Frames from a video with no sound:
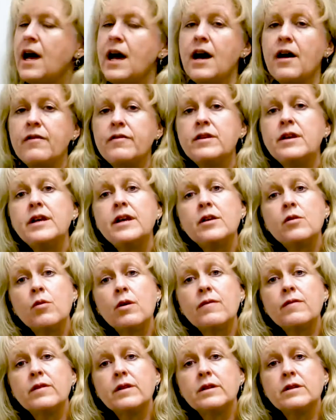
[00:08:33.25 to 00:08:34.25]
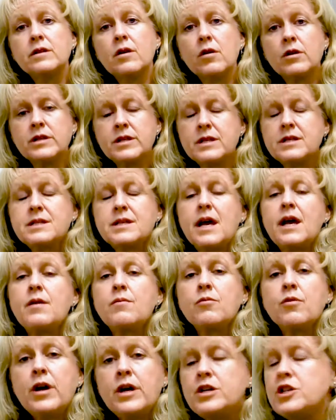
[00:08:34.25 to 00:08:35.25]
have the equivalent, or the
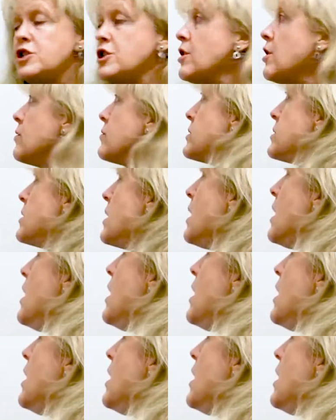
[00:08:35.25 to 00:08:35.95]
same ratios.